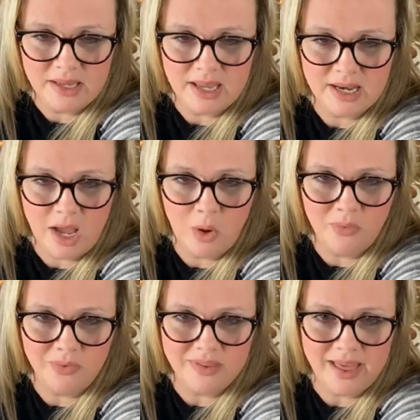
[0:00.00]
and
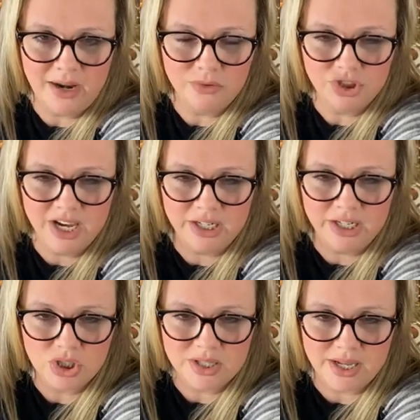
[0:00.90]
hopefully that'll
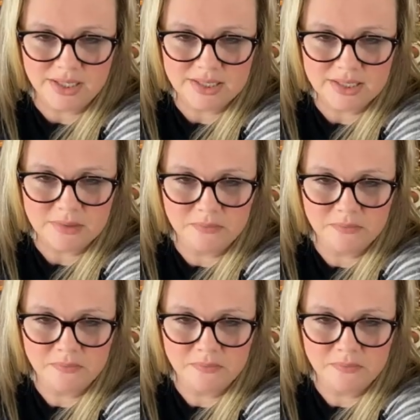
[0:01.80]
change things.